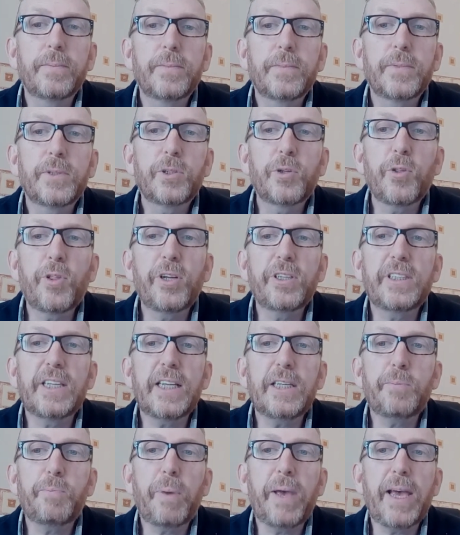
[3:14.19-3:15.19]
So there's
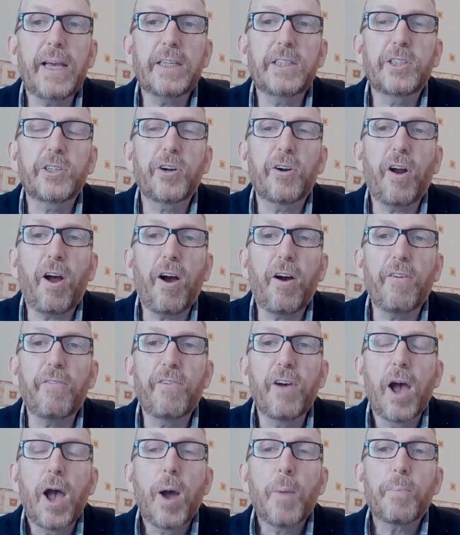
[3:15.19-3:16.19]
this picture
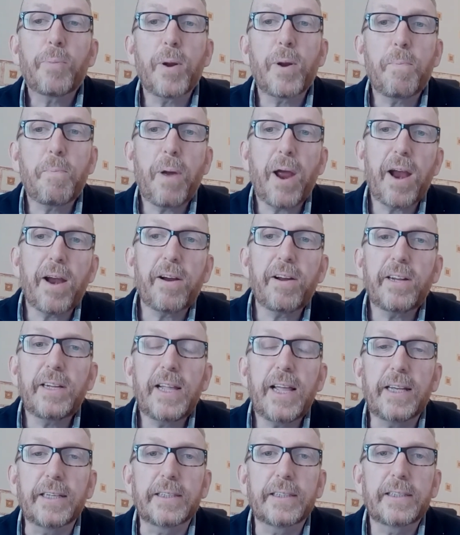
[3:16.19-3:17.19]
of
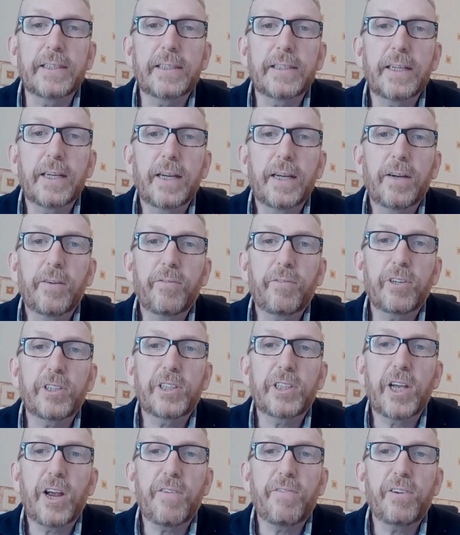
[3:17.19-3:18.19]
preparedness for
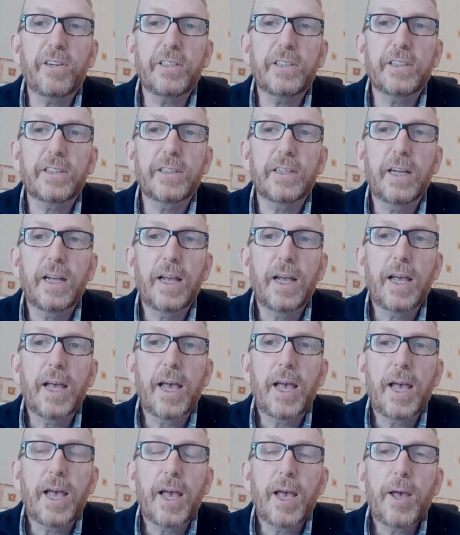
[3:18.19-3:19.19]
service,
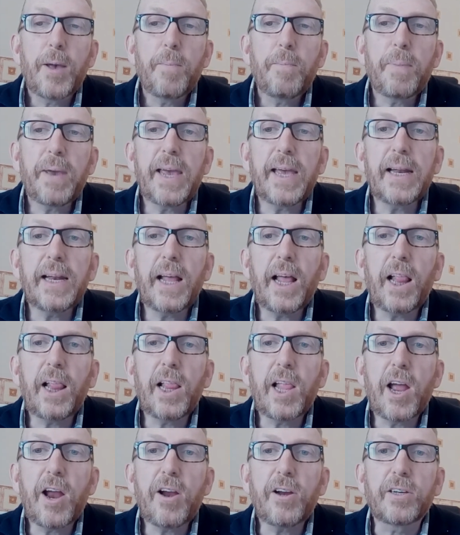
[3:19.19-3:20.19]
being
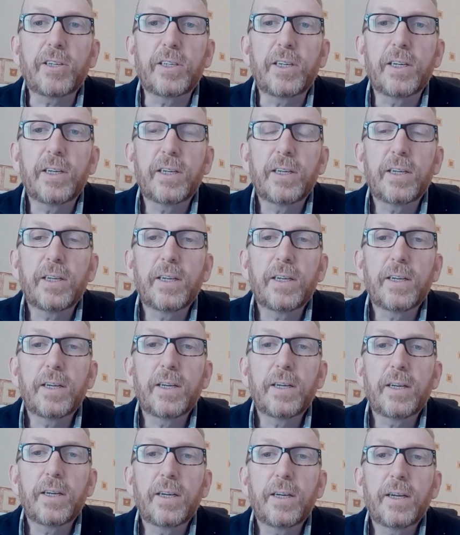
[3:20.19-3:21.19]
alert,
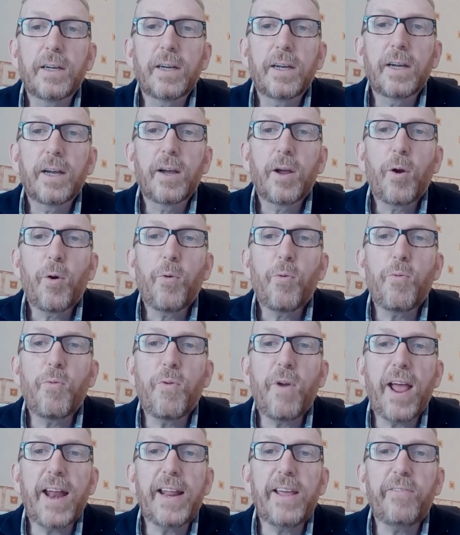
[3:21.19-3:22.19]

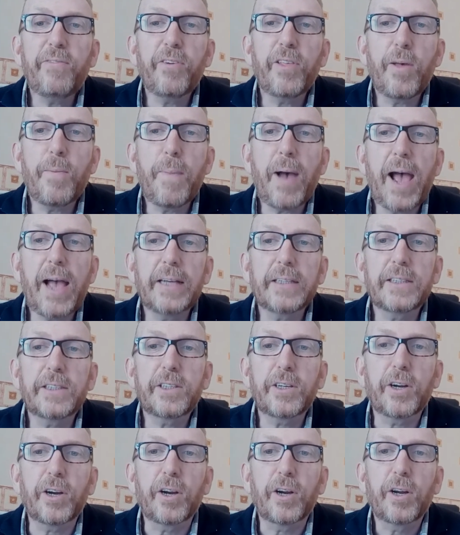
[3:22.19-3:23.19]
ready for the
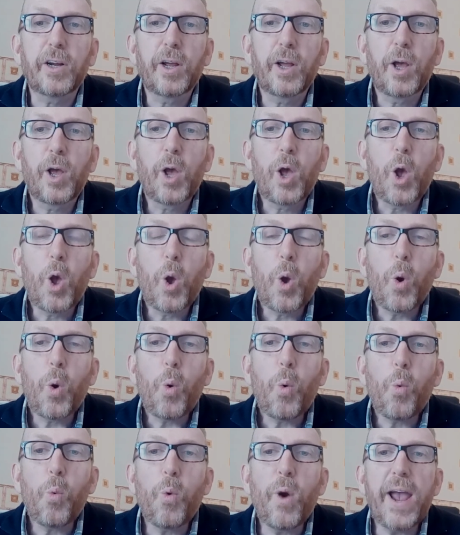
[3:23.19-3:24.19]
master,
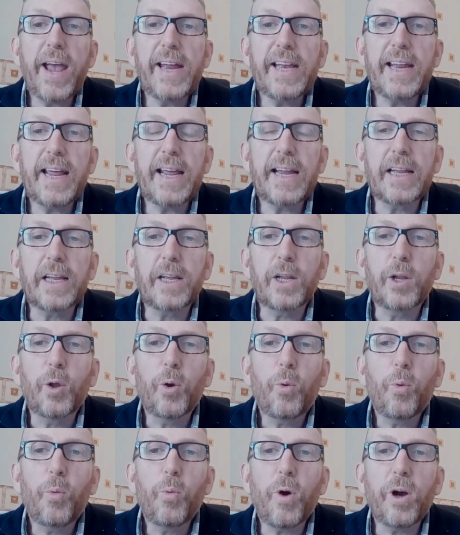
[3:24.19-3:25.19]
waiting,
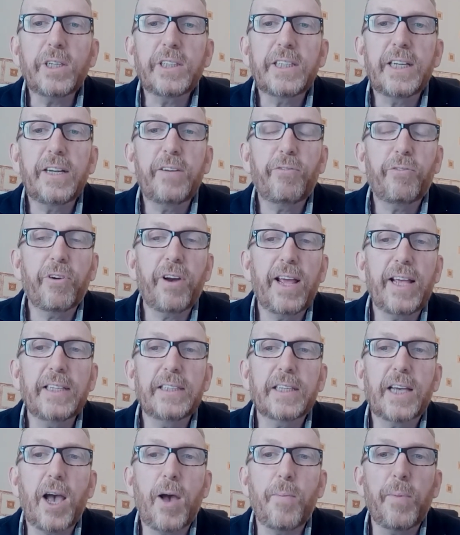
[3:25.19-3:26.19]
watching for his
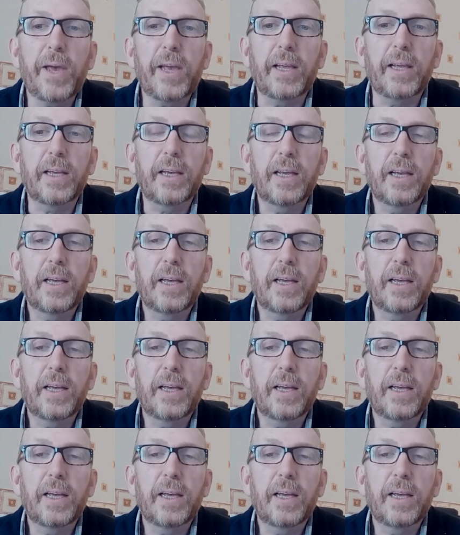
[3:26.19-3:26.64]
coming,